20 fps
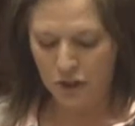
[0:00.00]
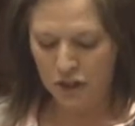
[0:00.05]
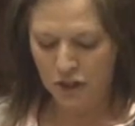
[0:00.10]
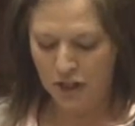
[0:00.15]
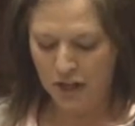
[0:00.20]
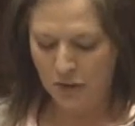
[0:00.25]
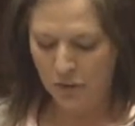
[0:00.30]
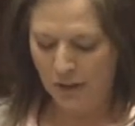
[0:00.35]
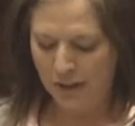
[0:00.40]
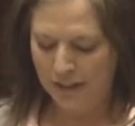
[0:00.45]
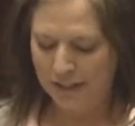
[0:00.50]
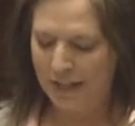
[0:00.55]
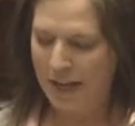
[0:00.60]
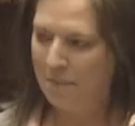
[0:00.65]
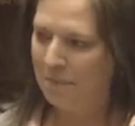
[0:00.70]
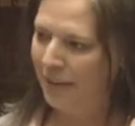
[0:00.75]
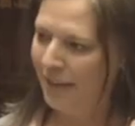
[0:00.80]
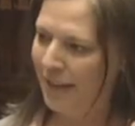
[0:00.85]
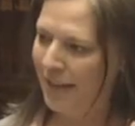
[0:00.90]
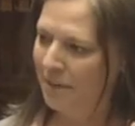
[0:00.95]
General
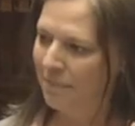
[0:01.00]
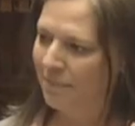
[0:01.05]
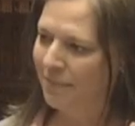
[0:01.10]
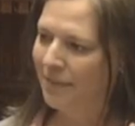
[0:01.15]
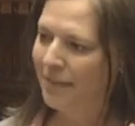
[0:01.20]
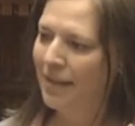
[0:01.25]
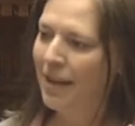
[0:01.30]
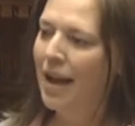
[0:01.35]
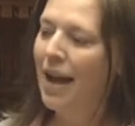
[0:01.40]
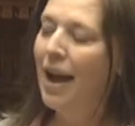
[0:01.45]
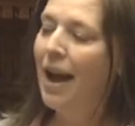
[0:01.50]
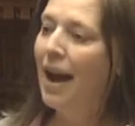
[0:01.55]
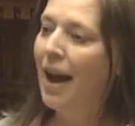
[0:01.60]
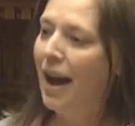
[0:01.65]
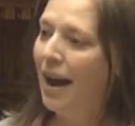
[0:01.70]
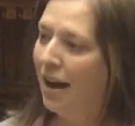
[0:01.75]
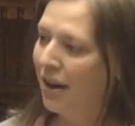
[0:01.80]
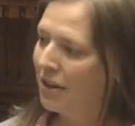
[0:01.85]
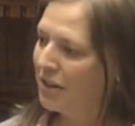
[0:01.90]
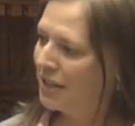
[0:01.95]
Assembly.
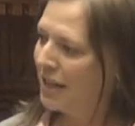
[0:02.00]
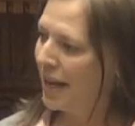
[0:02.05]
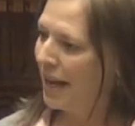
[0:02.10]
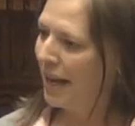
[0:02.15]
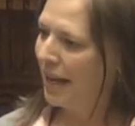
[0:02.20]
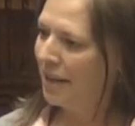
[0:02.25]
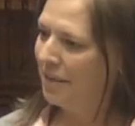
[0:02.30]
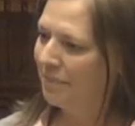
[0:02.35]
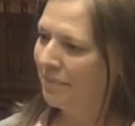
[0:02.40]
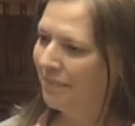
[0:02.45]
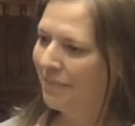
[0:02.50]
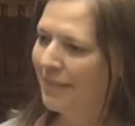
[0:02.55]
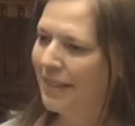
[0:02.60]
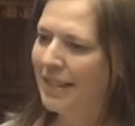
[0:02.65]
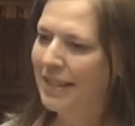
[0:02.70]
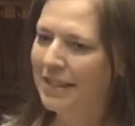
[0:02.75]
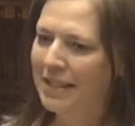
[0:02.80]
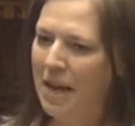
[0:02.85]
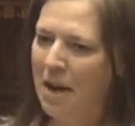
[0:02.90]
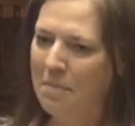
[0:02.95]
Our day
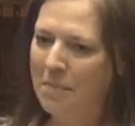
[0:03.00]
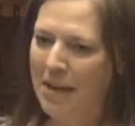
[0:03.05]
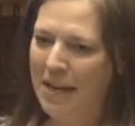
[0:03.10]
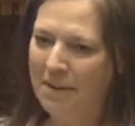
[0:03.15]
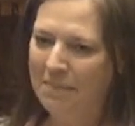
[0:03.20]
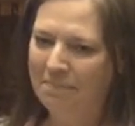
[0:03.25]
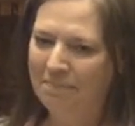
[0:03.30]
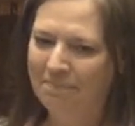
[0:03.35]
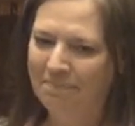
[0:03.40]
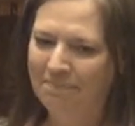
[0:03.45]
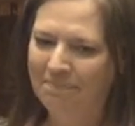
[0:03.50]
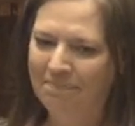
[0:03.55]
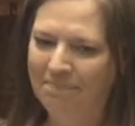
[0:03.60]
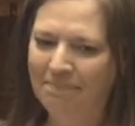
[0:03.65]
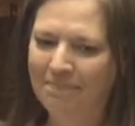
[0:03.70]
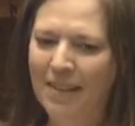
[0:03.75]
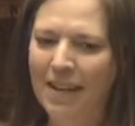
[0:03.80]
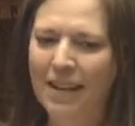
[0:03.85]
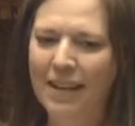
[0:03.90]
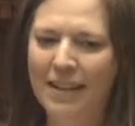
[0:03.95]
is coming.
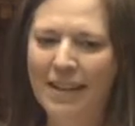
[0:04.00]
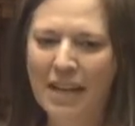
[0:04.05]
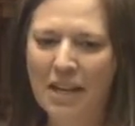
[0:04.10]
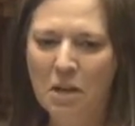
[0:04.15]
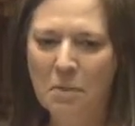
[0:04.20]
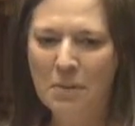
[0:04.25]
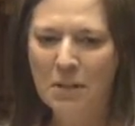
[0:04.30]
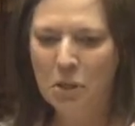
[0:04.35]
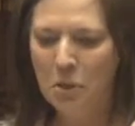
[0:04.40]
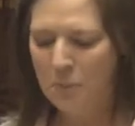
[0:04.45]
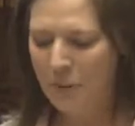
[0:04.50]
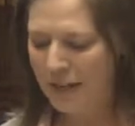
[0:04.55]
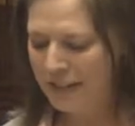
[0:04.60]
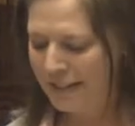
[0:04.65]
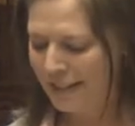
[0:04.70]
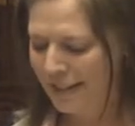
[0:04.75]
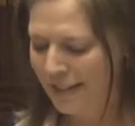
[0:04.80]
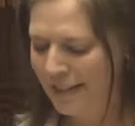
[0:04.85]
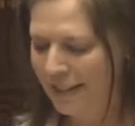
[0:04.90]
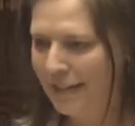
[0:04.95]
Thank you, Mr.
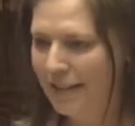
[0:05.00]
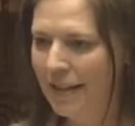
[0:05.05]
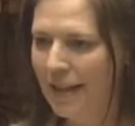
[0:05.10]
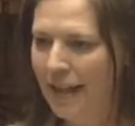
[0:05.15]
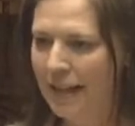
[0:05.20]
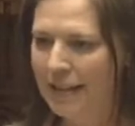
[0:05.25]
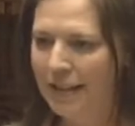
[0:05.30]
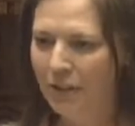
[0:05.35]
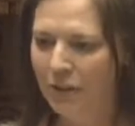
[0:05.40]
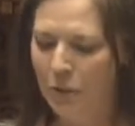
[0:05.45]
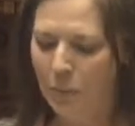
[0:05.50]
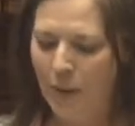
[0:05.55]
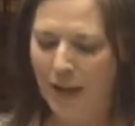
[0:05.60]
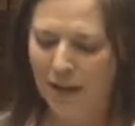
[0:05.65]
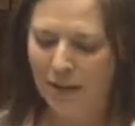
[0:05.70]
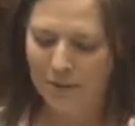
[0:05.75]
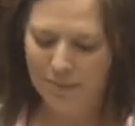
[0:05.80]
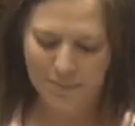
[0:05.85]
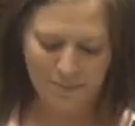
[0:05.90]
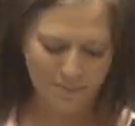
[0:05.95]
President. I yield the well.